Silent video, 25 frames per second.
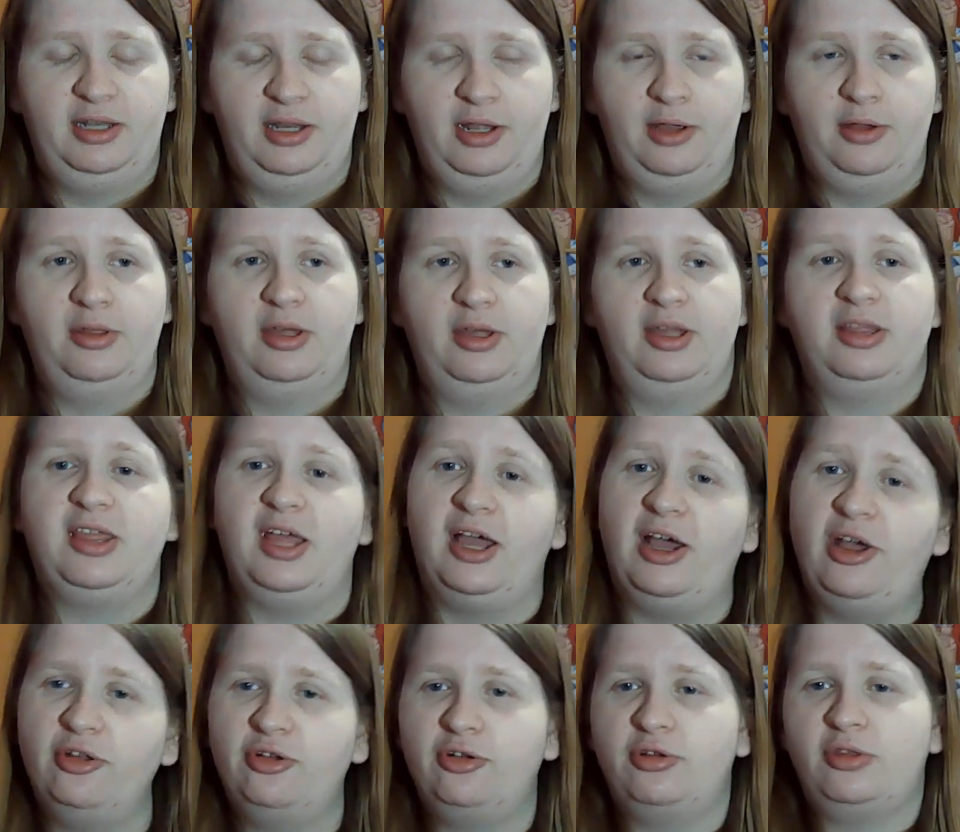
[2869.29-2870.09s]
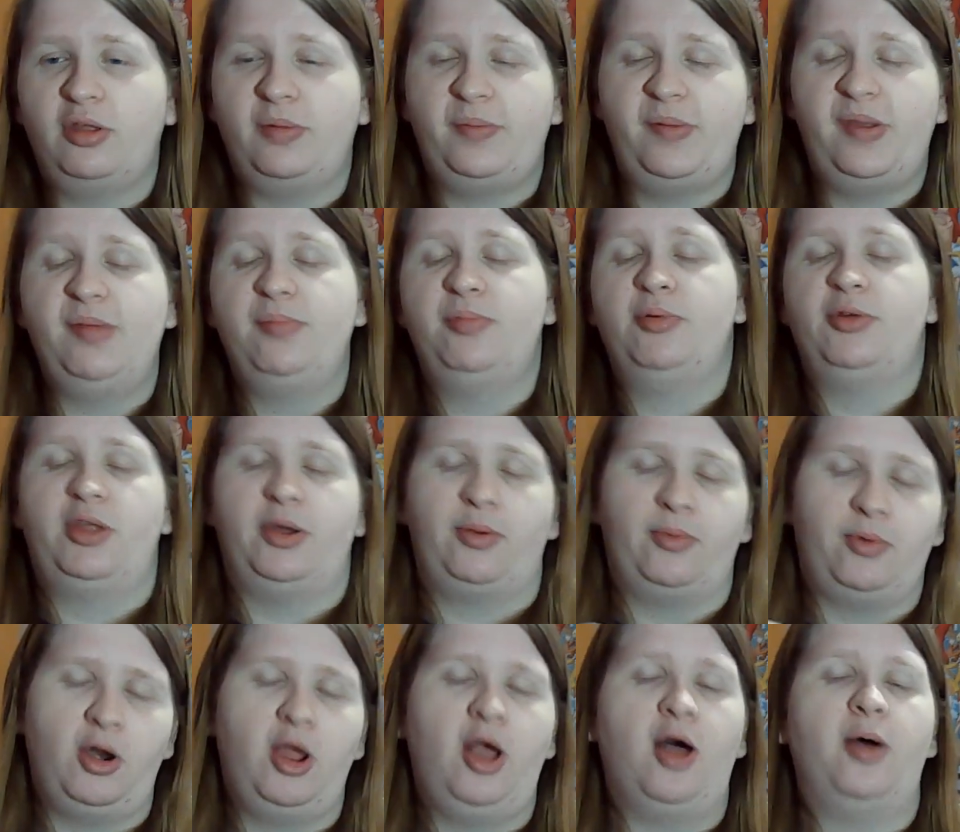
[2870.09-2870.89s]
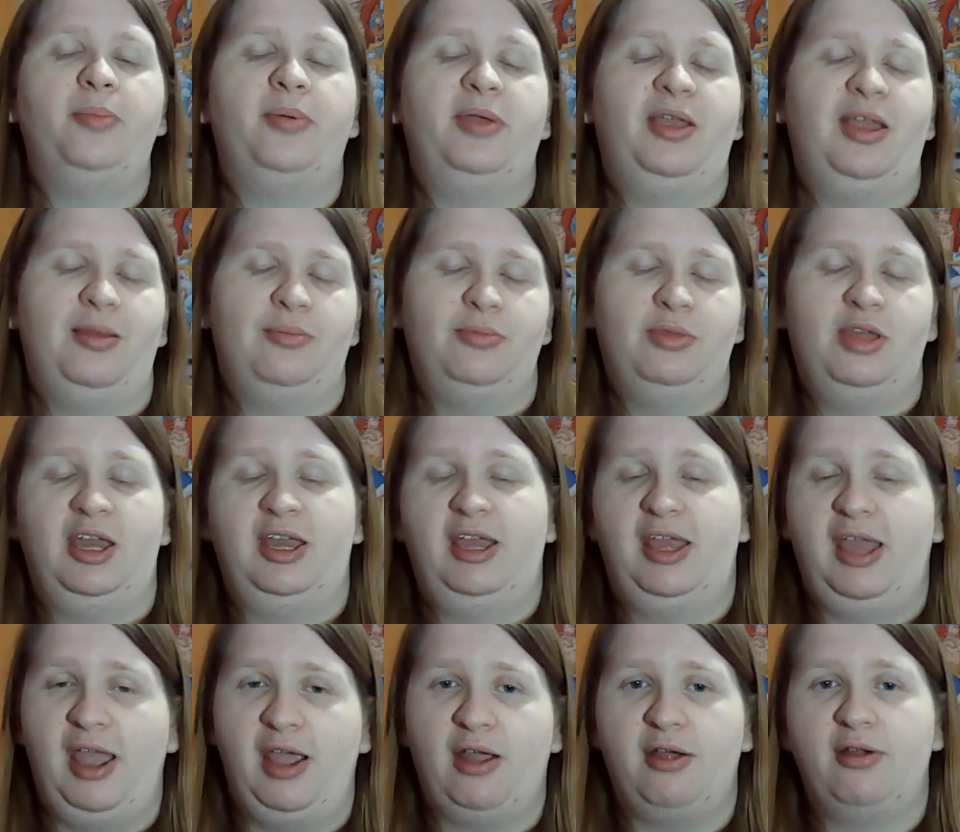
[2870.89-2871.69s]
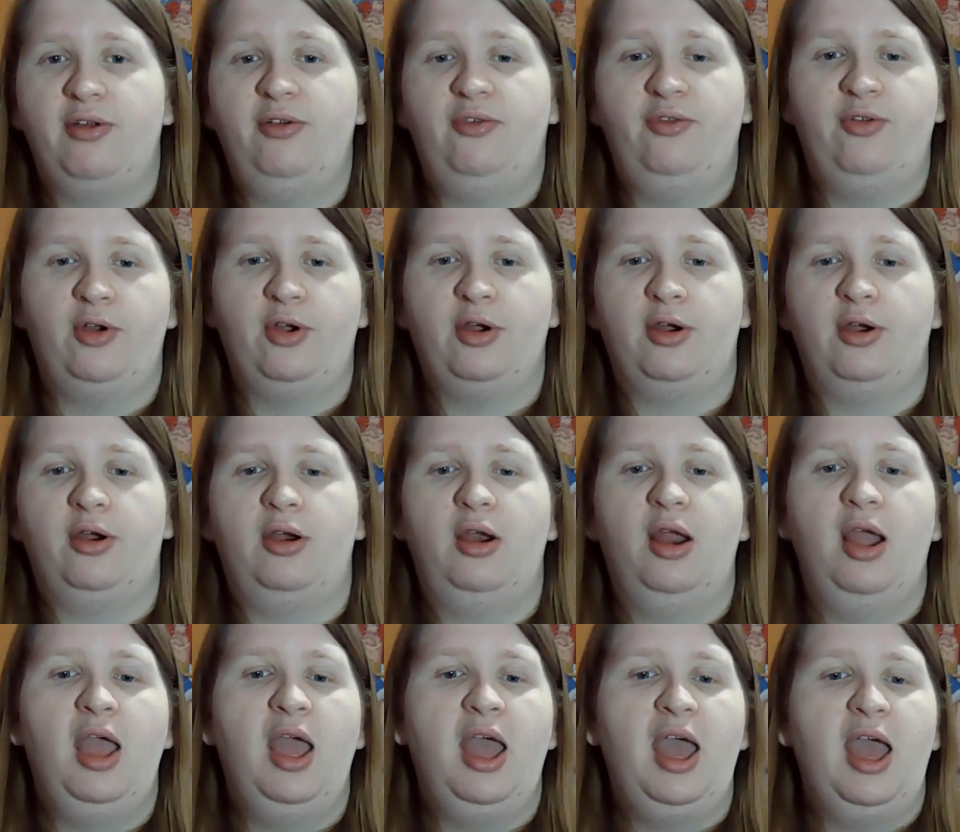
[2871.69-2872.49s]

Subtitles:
you know, like, the elderly people that were helping him take care of her